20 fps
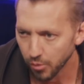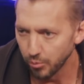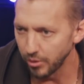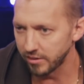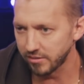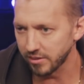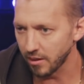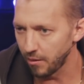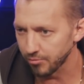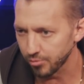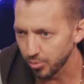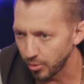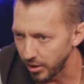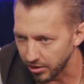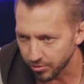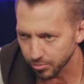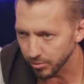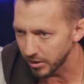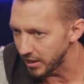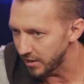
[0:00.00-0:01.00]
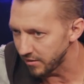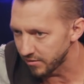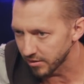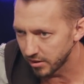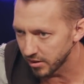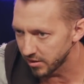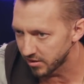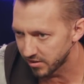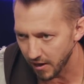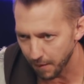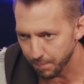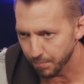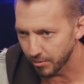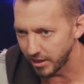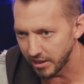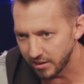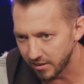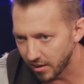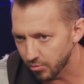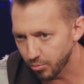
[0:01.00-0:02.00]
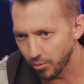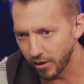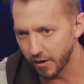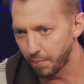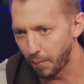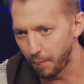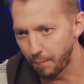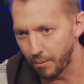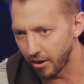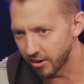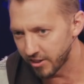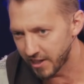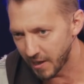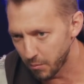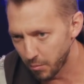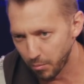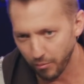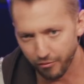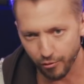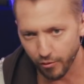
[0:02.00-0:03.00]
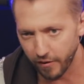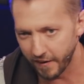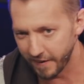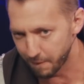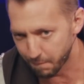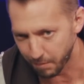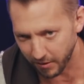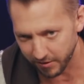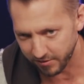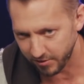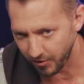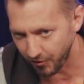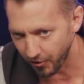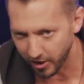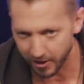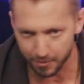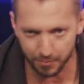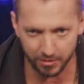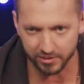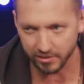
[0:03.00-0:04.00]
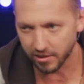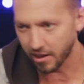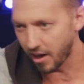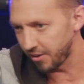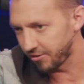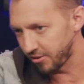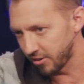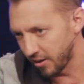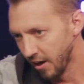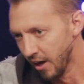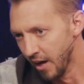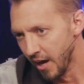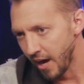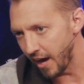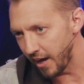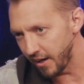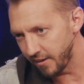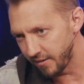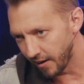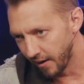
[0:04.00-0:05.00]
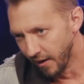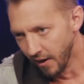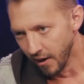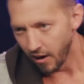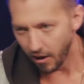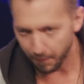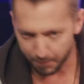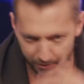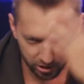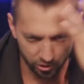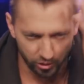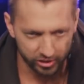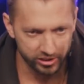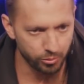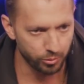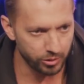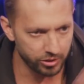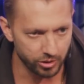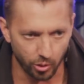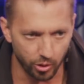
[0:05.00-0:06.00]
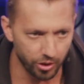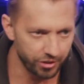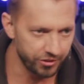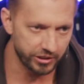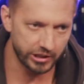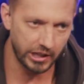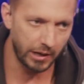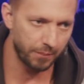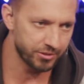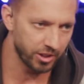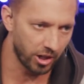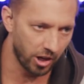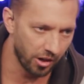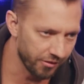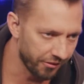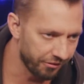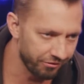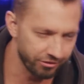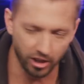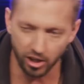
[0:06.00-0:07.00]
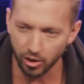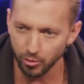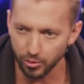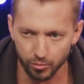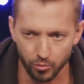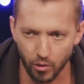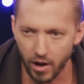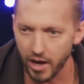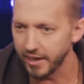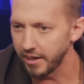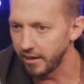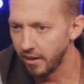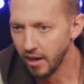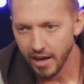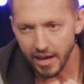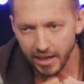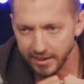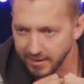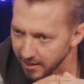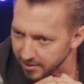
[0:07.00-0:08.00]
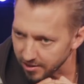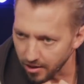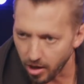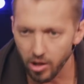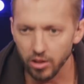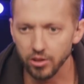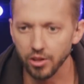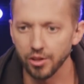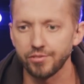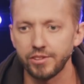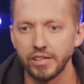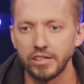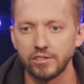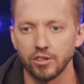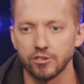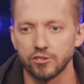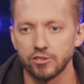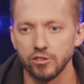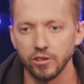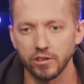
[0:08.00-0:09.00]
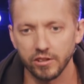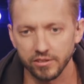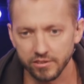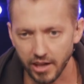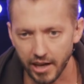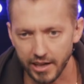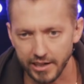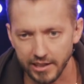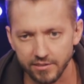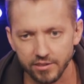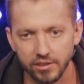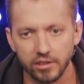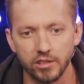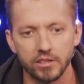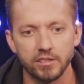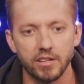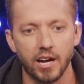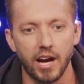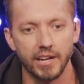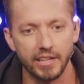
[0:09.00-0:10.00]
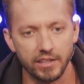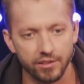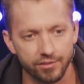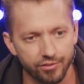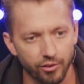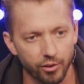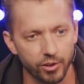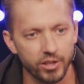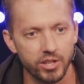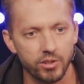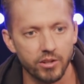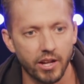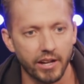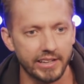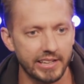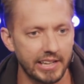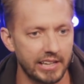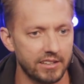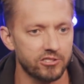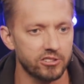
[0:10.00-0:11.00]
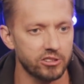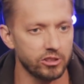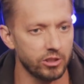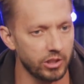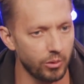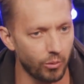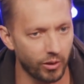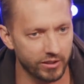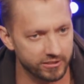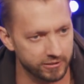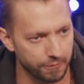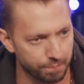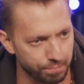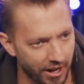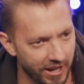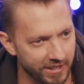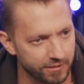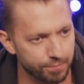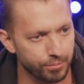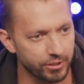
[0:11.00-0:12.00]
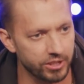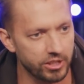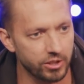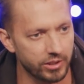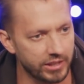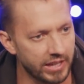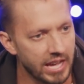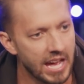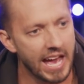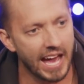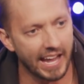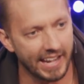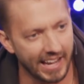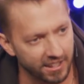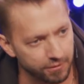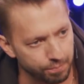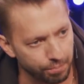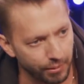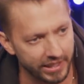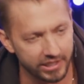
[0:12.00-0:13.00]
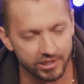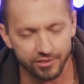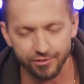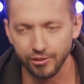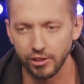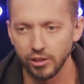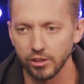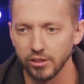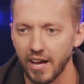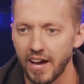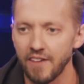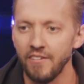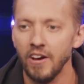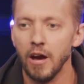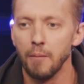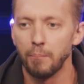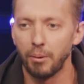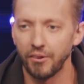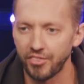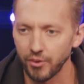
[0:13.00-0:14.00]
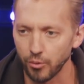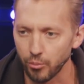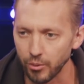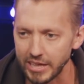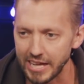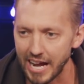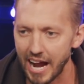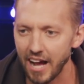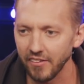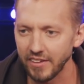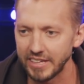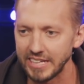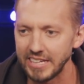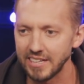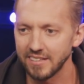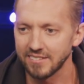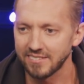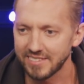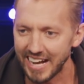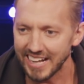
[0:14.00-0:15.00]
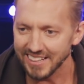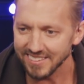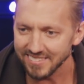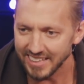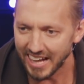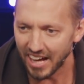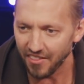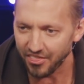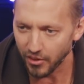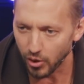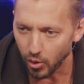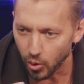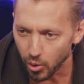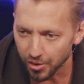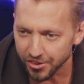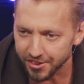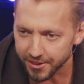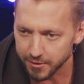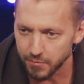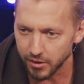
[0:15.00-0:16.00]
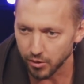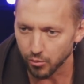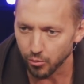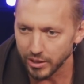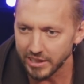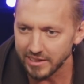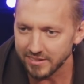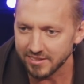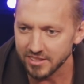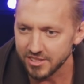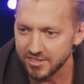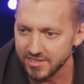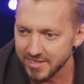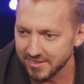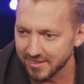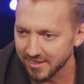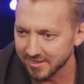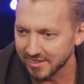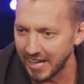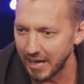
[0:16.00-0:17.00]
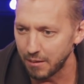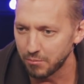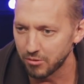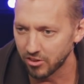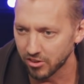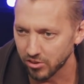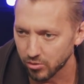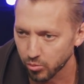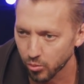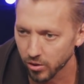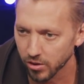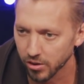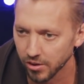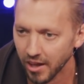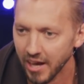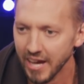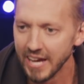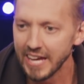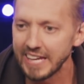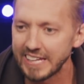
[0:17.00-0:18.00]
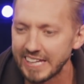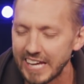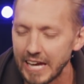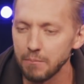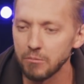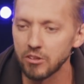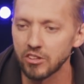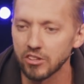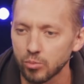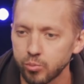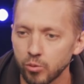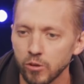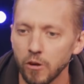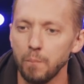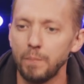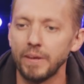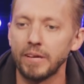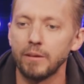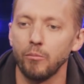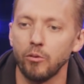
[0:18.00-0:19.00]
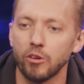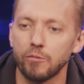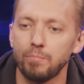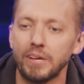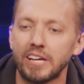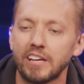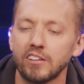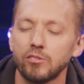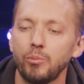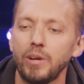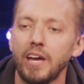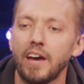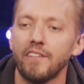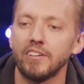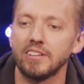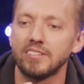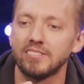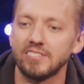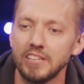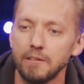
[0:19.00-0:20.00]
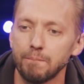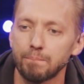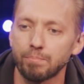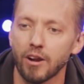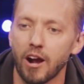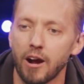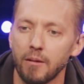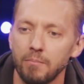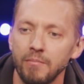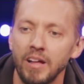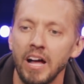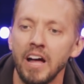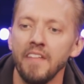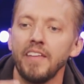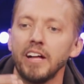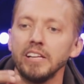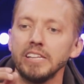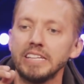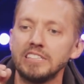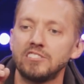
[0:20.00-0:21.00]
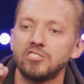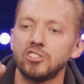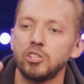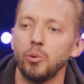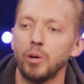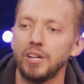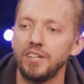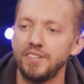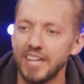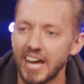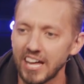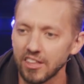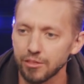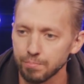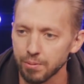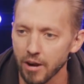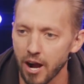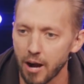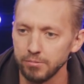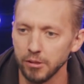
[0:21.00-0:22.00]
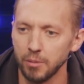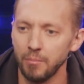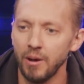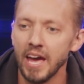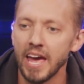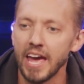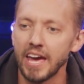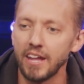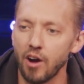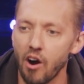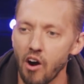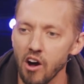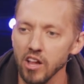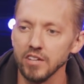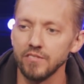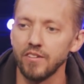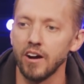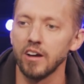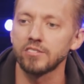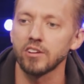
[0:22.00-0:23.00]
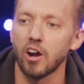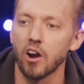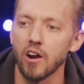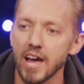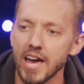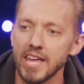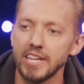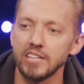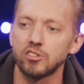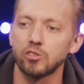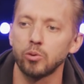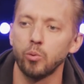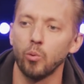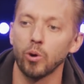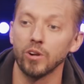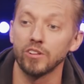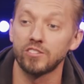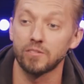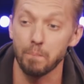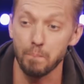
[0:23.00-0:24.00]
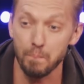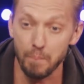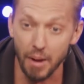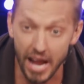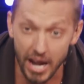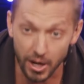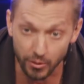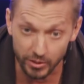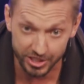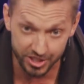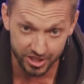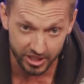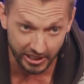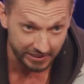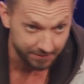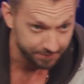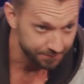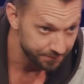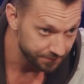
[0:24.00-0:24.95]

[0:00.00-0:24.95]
Read Psalm 23. He's a good shepherd. He does want to prepare a table before you in the presence of your enemies and cause your head to uh, be anointed with oil and your cup to overflow with wine. And, and yes, all those things are true because God is a good God. He's for you, not against you. He wants to prosper you and, and has plans for your life. But the reality is, that's not the ultimate reason Jesus came to this world. He came to this world be, was because we have a sin problem that leads to a death problem, and all of us are headed towards perishing.